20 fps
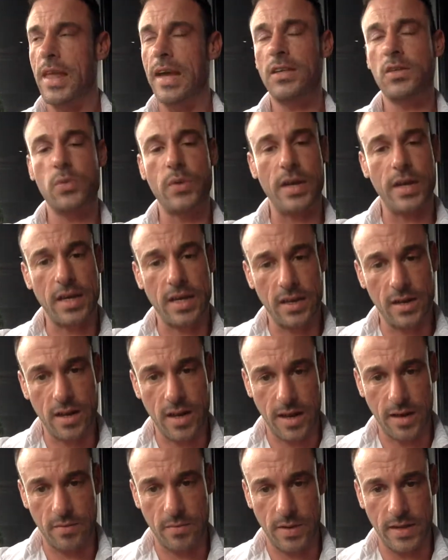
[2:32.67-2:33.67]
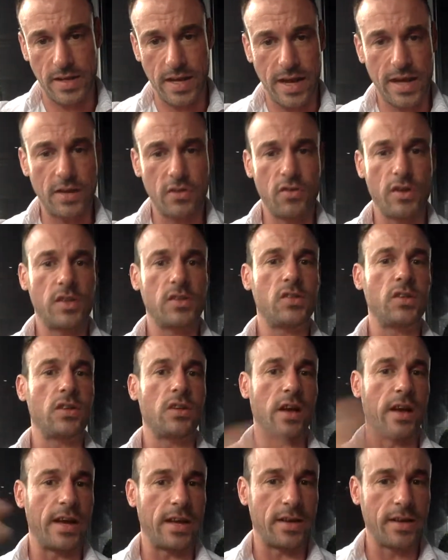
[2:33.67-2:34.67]
That's when it can like be dangerous and
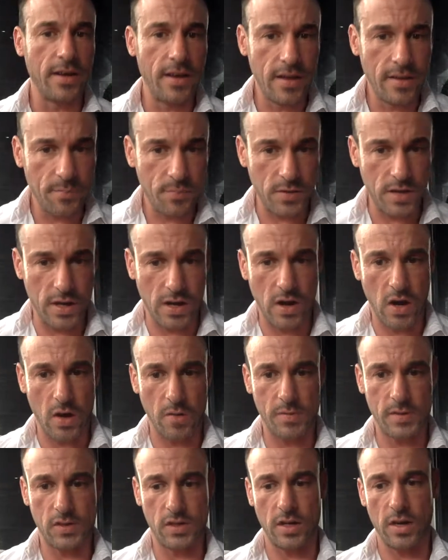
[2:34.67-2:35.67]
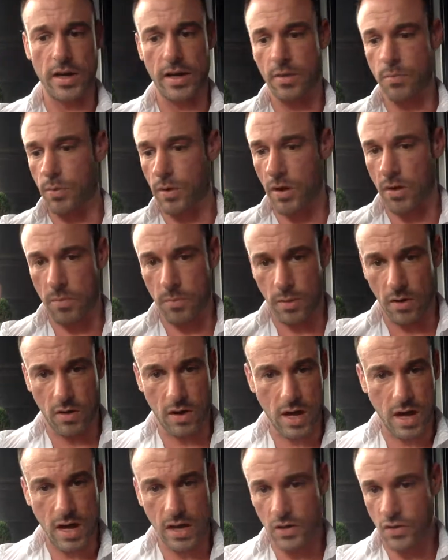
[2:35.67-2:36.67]
like, obviously like
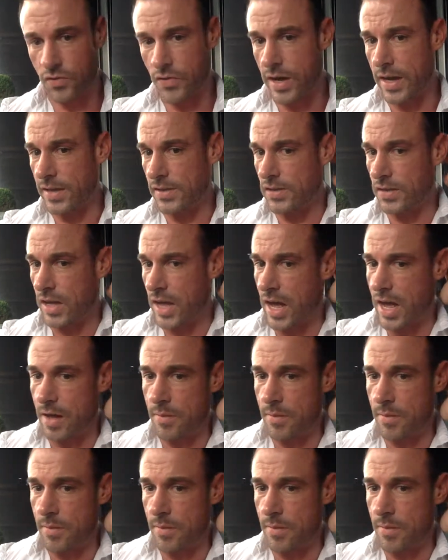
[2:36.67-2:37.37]
block arteries.